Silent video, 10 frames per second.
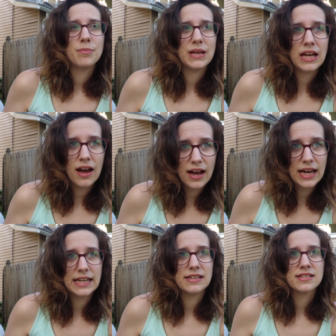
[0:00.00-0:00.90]

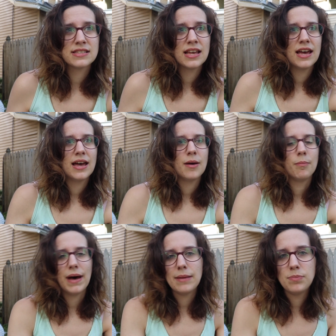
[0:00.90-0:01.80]
because
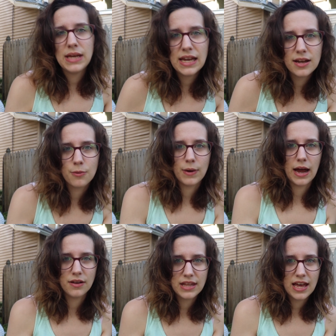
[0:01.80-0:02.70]
by being
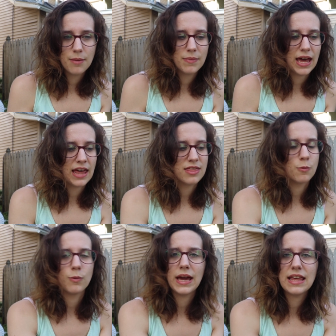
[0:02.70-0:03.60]
around them and
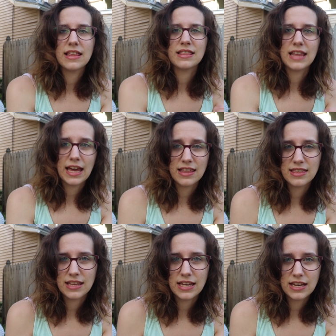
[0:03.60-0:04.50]
the way that they
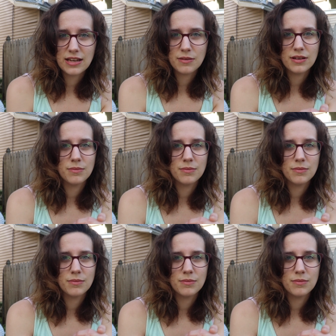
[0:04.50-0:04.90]
think